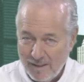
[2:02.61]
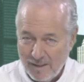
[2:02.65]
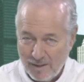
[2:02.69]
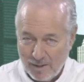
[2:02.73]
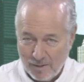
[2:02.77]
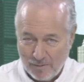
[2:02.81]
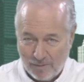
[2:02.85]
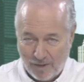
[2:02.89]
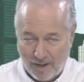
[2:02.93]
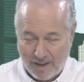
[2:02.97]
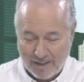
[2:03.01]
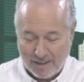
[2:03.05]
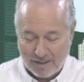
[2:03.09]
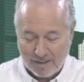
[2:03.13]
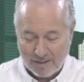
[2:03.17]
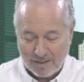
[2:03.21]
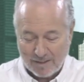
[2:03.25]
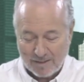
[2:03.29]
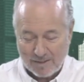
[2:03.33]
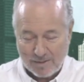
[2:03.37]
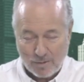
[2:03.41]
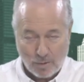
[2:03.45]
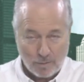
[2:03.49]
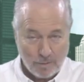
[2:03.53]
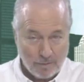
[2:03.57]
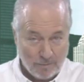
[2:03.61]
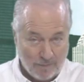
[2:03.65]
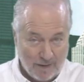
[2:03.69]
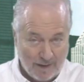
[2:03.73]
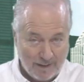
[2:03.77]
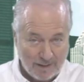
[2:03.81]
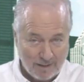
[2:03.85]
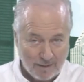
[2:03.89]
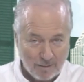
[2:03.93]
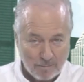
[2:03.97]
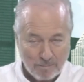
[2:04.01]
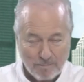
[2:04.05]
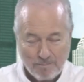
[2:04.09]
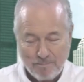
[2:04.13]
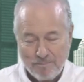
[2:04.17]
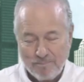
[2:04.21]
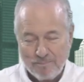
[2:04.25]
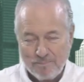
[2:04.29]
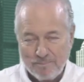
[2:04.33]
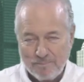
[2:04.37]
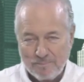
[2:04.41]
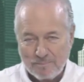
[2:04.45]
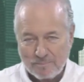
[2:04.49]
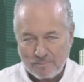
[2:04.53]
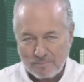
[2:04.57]
The finals, or the final.
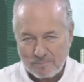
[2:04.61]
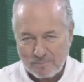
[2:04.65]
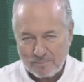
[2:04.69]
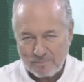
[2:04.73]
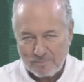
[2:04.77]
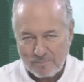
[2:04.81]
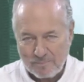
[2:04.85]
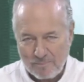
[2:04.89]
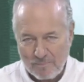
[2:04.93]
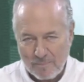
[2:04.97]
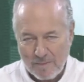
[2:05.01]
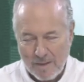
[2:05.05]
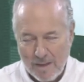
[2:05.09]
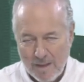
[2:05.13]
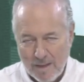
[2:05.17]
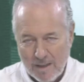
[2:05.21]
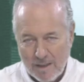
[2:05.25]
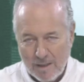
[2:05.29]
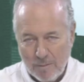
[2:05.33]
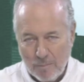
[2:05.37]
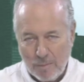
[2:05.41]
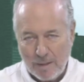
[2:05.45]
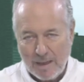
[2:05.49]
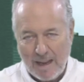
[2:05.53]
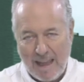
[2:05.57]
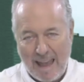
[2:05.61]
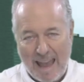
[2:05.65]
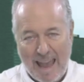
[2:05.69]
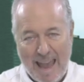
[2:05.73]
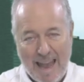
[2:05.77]
But